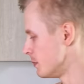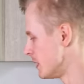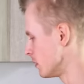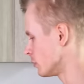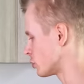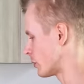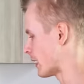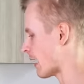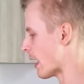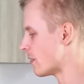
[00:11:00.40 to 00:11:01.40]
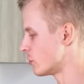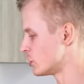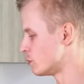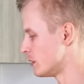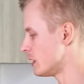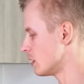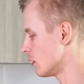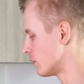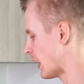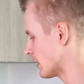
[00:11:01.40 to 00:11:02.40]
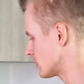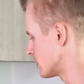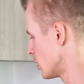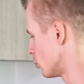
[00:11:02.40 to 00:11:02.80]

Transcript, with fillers: meal. So the average meal of that